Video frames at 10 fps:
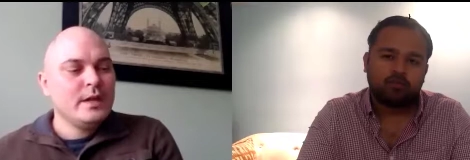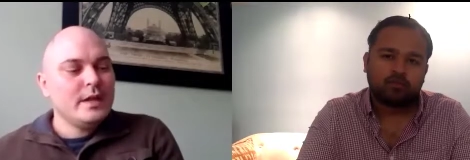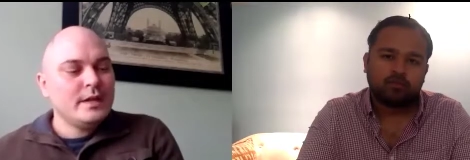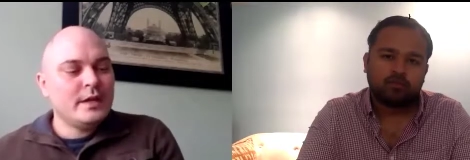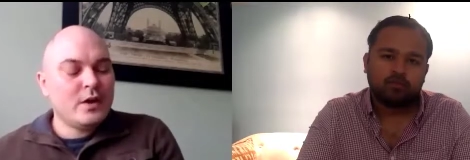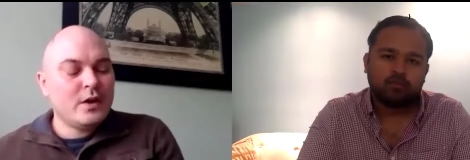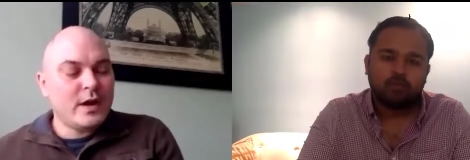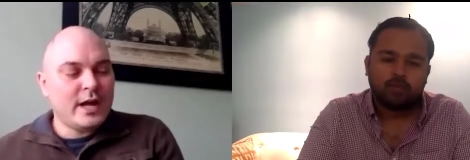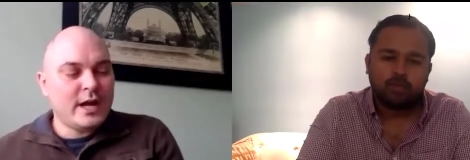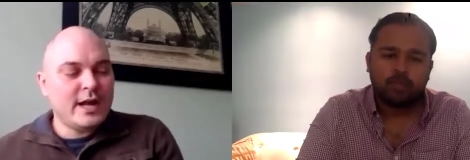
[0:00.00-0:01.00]
Speaker 1: You
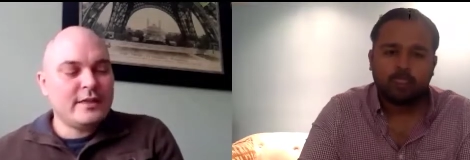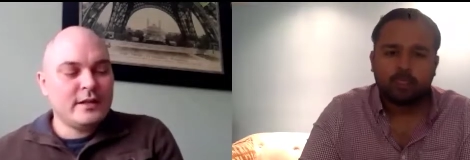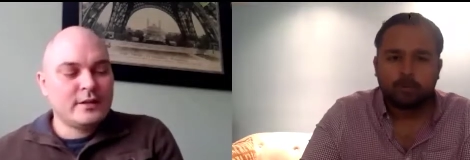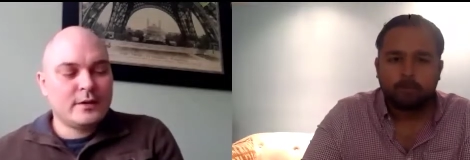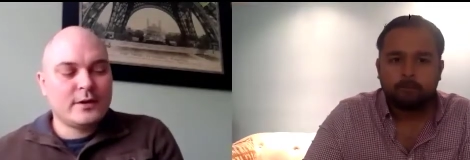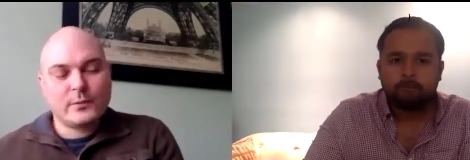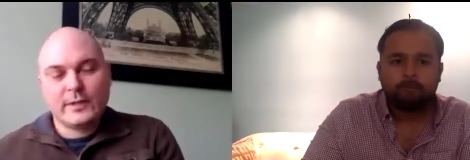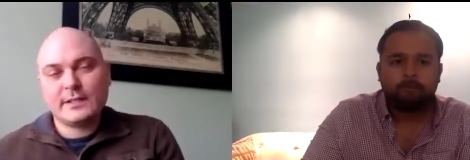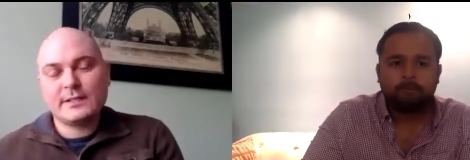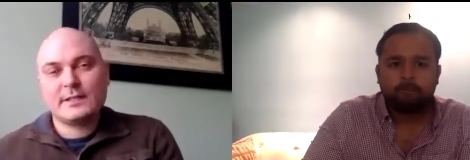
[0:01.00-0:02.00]
know, I, I think there are
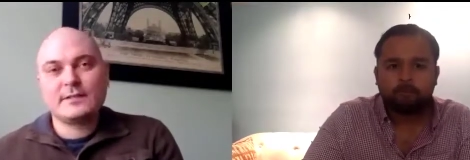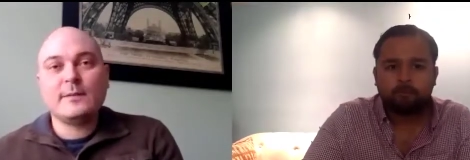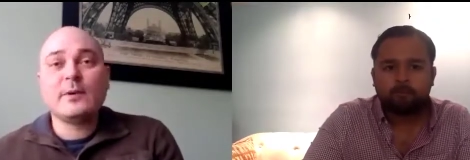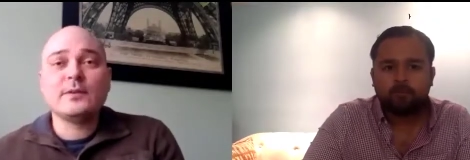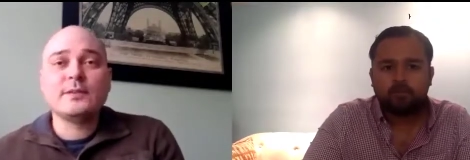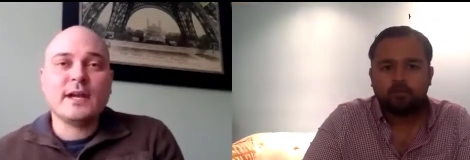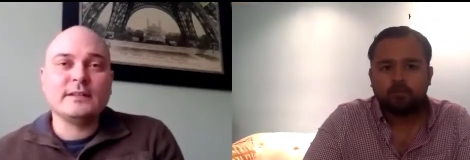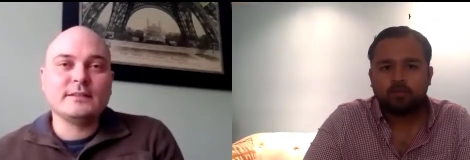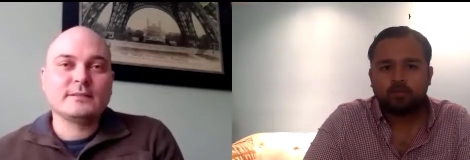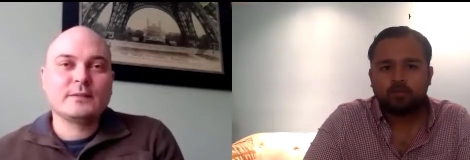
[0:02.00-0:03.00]
weaknesses on both
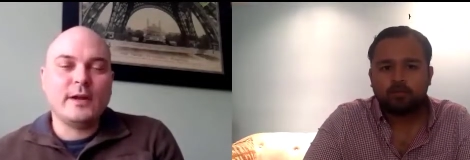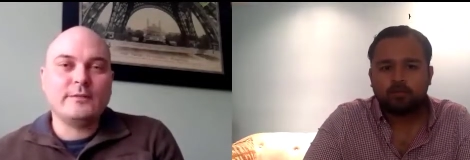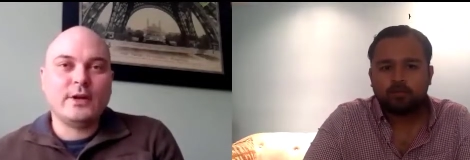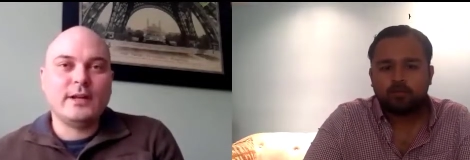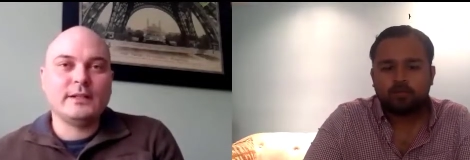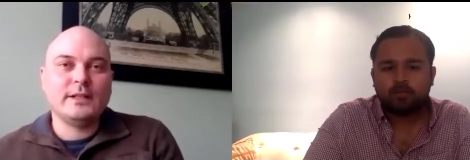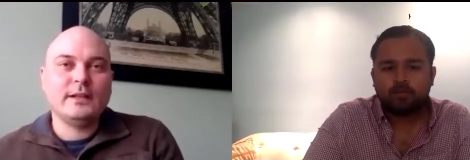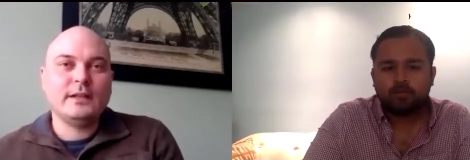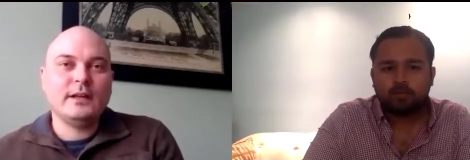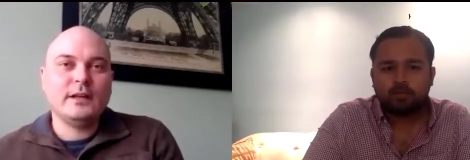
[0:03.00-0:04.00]
sides, quite
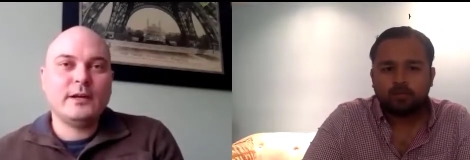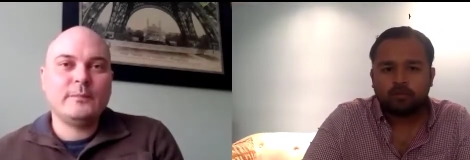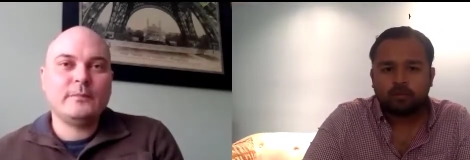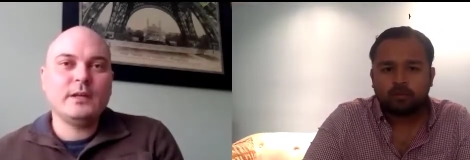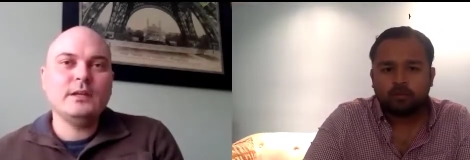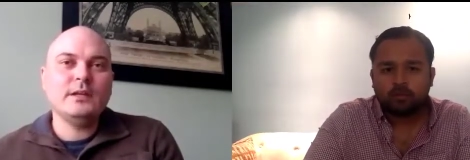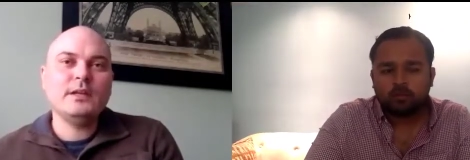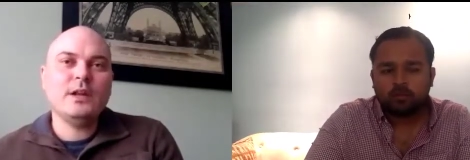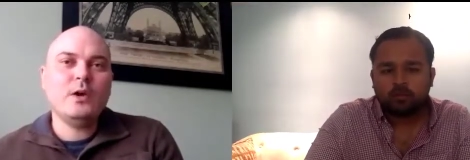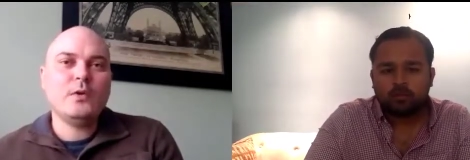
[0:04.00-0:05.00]
frankly. Um,
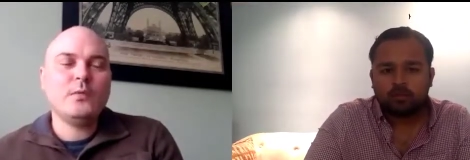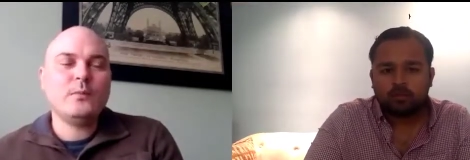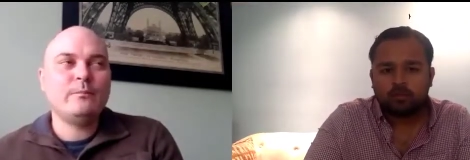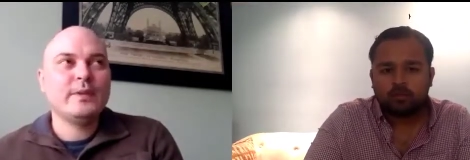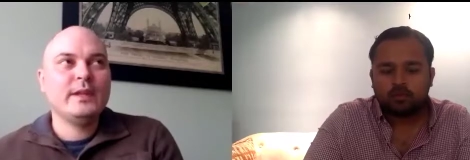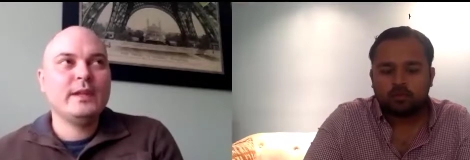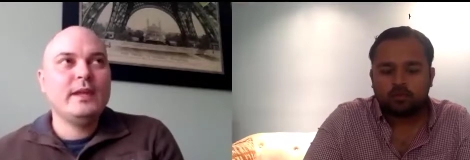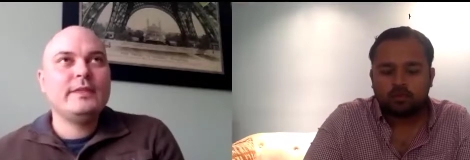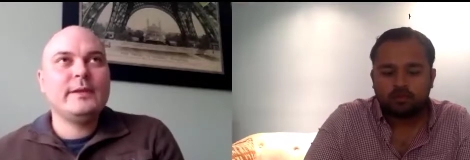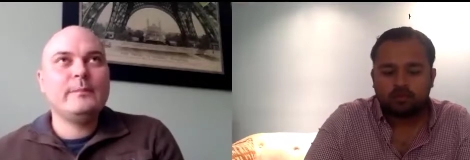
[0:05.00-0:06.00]
you know,
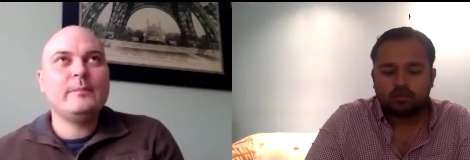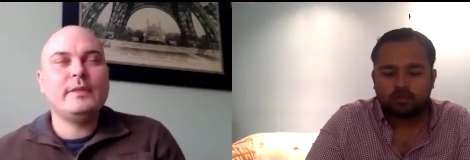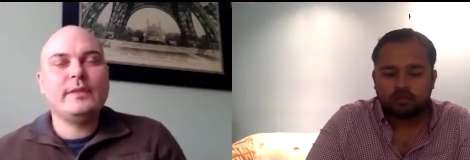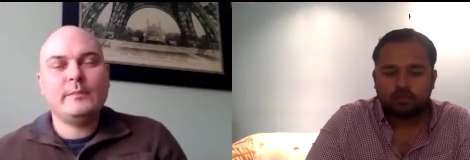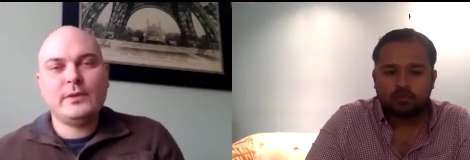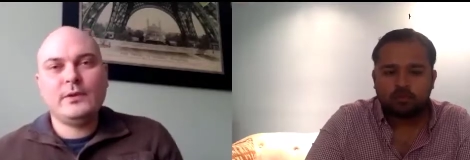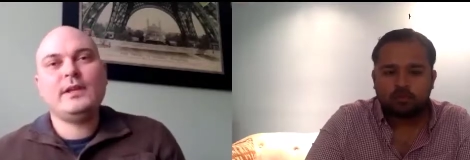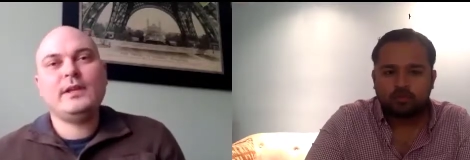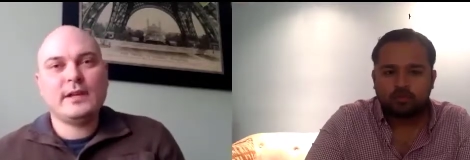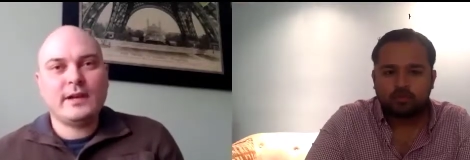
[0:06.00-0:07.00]
the, the
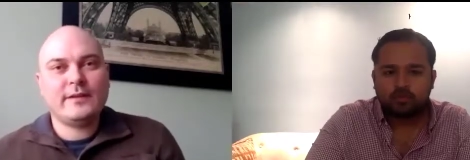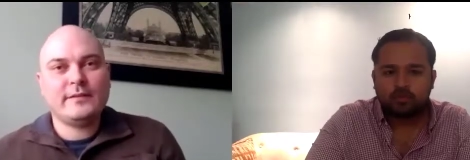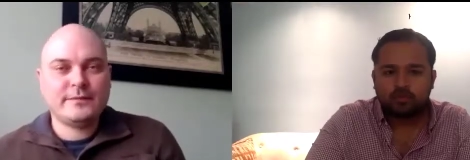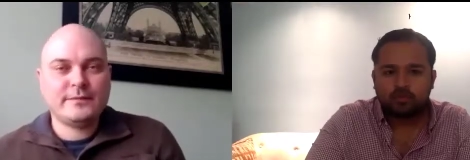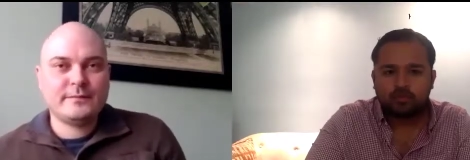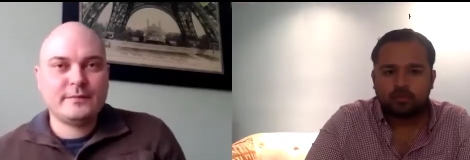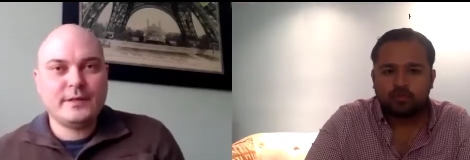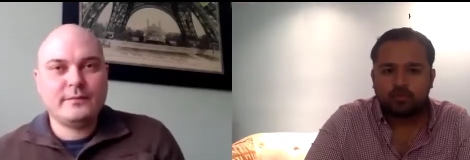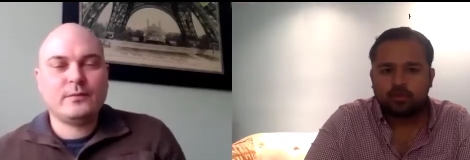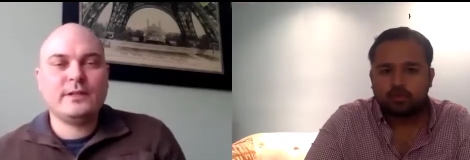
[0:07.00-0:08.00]
beauty of,
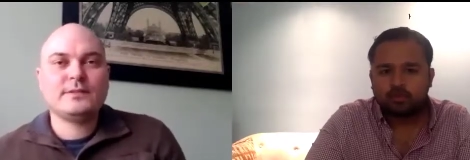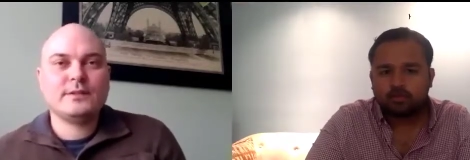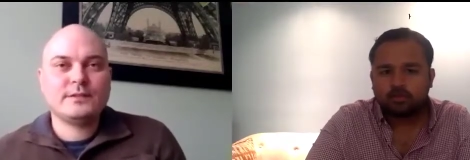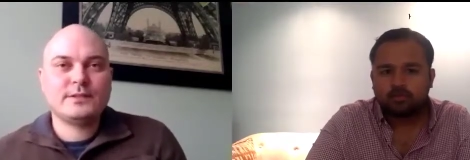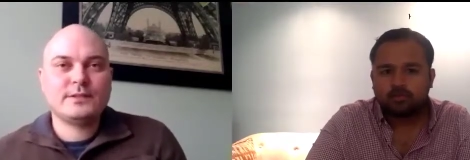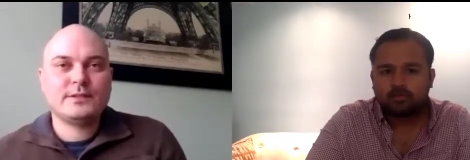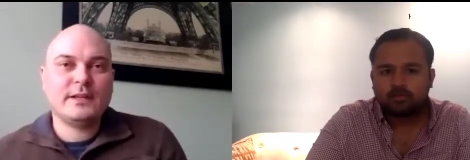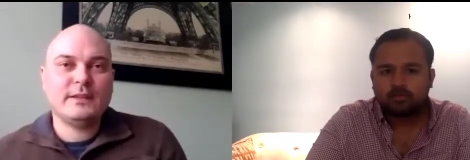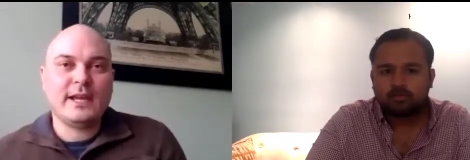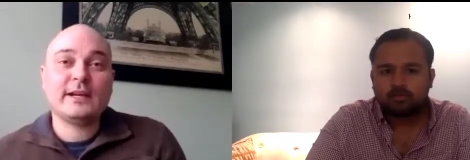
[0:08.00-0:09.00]
of research
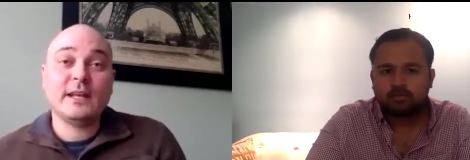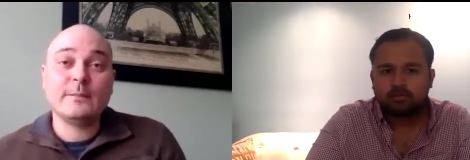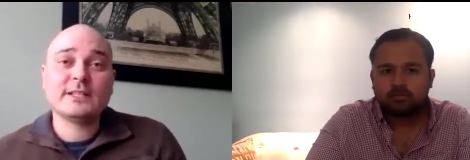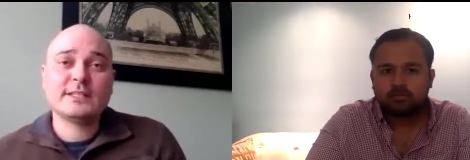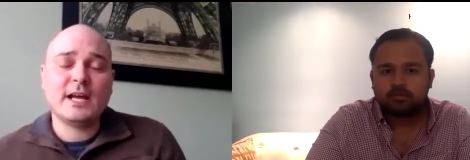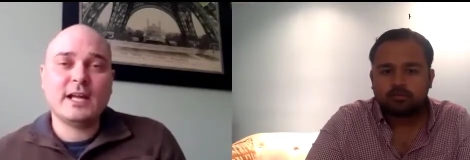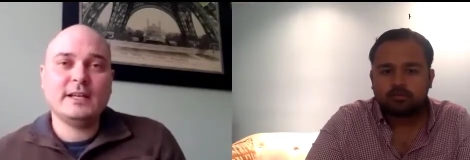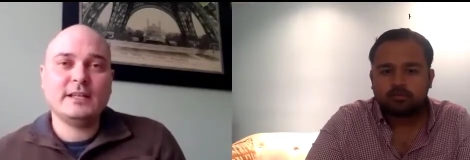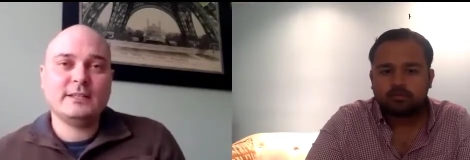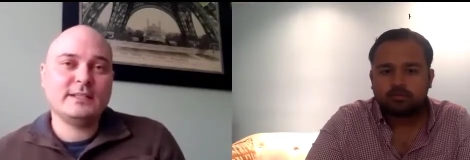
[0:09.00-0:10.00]
on the academic
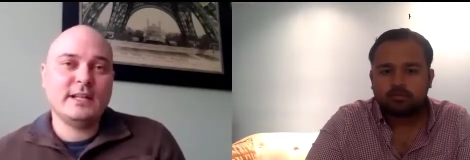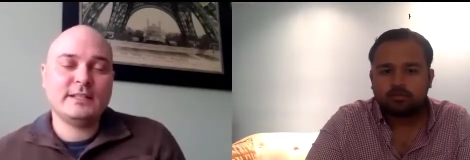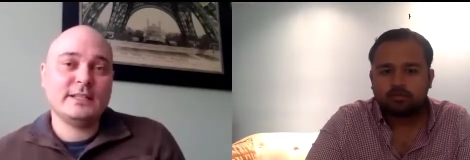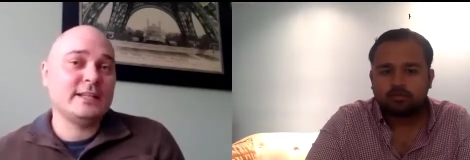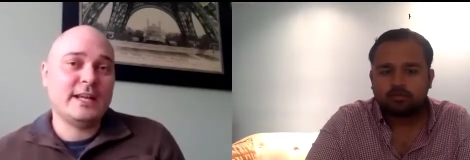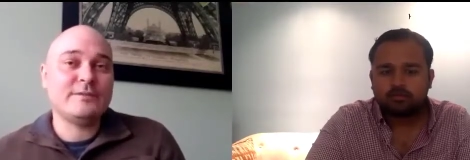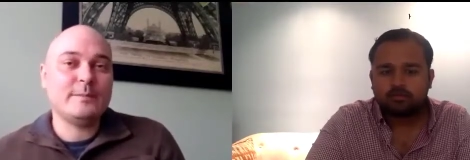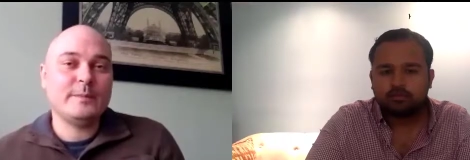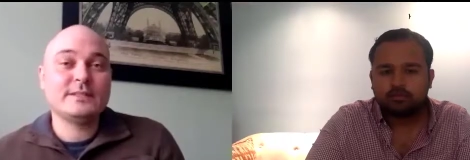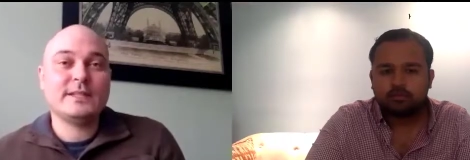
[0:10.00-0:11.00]
side is that it doesn't have
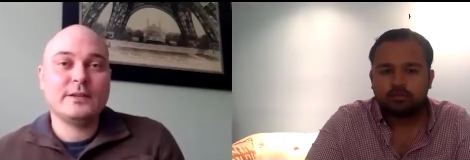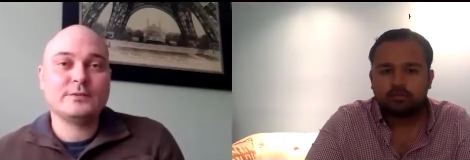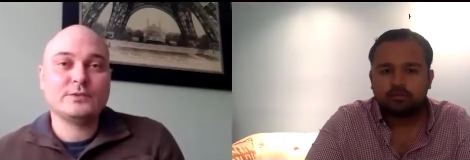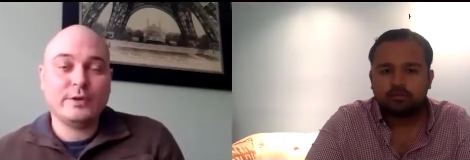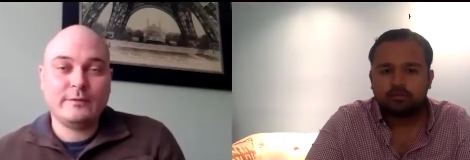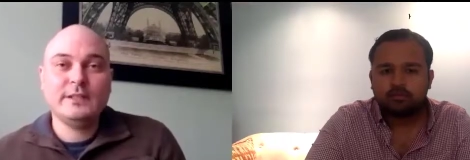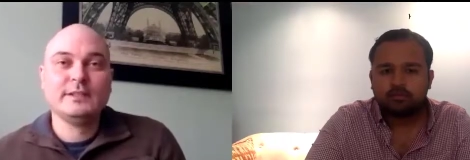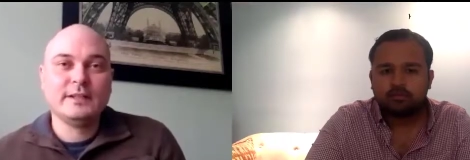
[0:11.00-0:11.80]
to be sales driven.